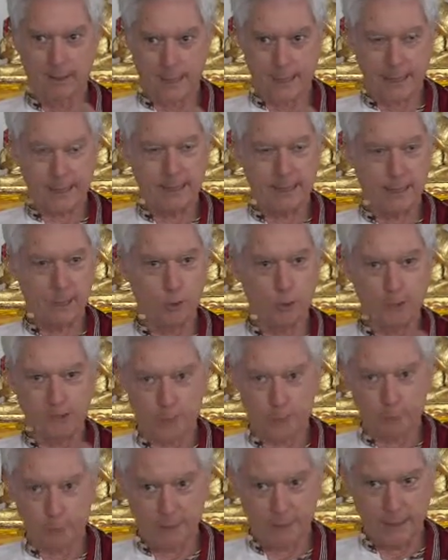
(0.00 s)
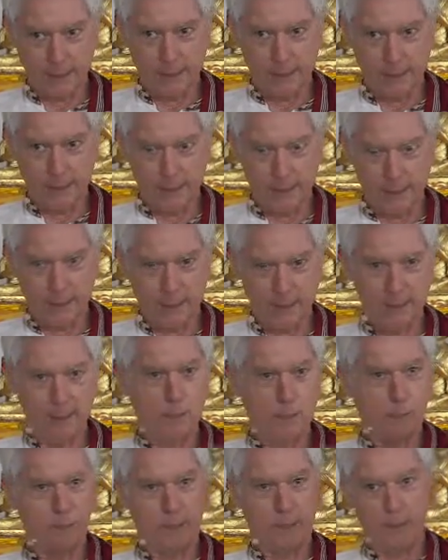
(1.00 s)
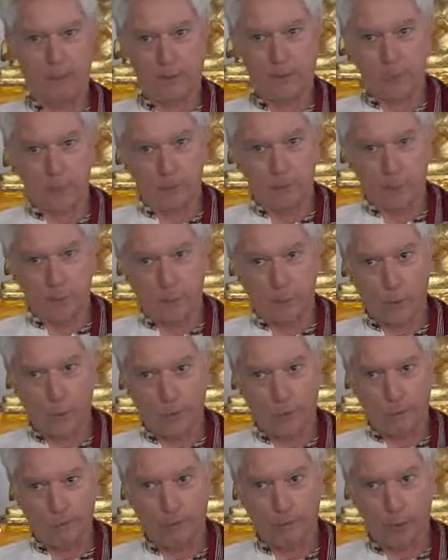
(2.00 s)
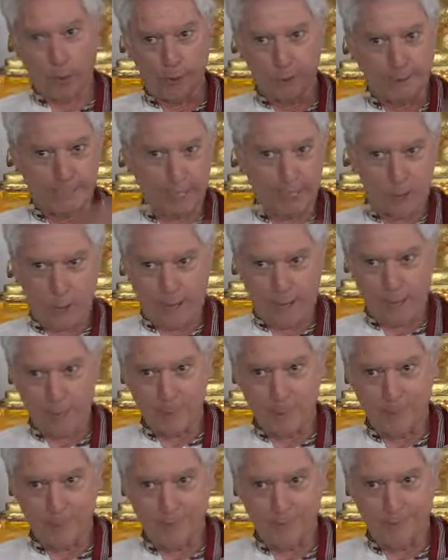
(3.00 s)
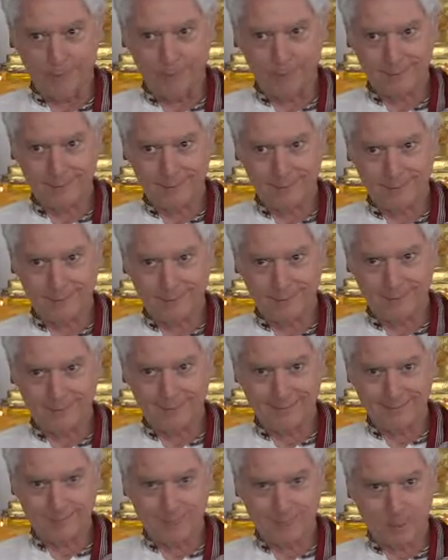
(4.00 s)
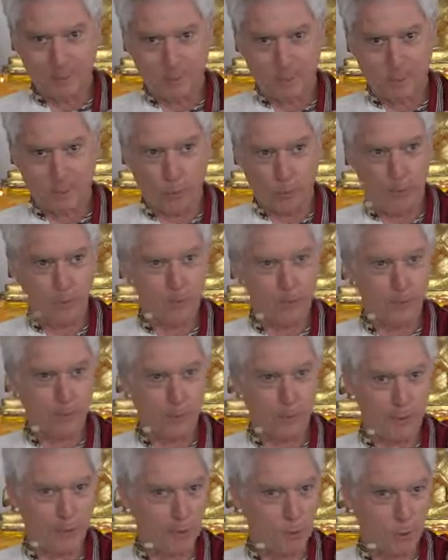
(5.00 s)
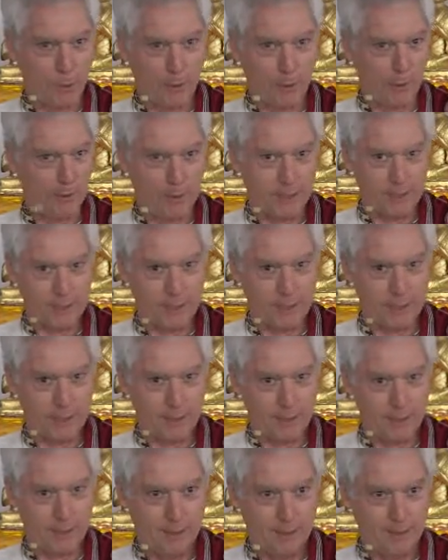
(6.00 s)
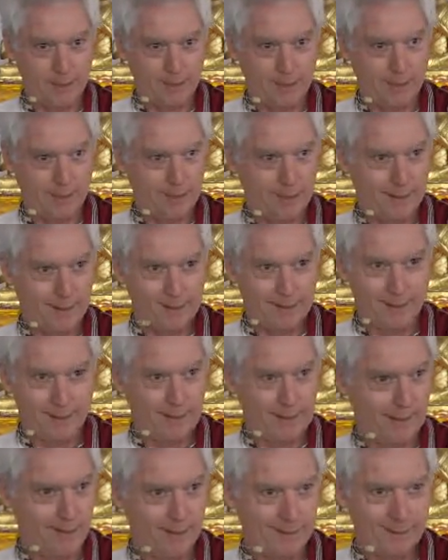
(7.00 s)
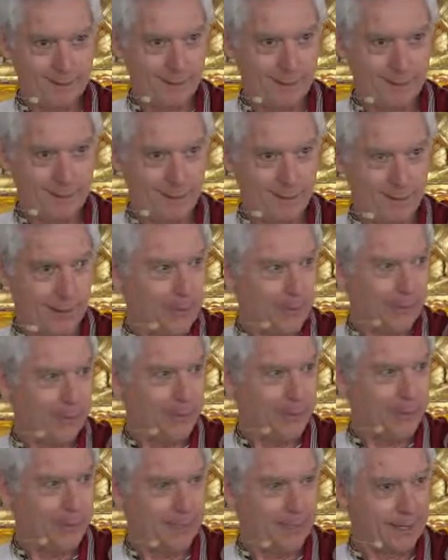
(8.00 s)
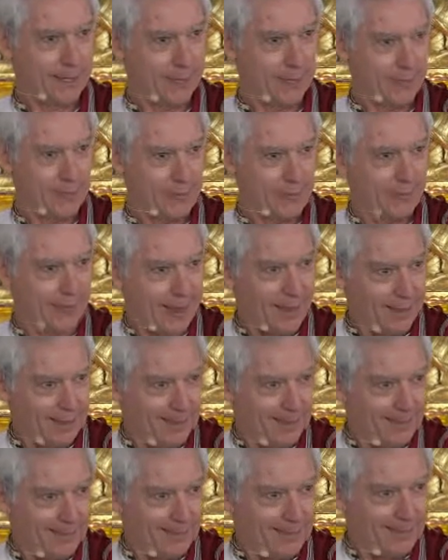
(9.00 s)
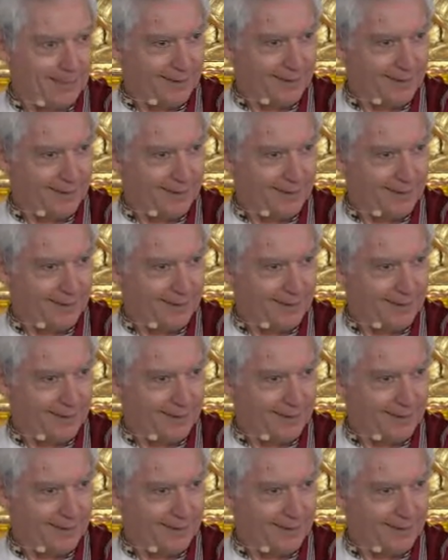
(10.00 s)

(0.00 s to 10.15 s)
the last thing you'd be interested in would be rolling balls down a ramp. Or wondering whether Jupiter has moons. You say, like, why would anybody care about that?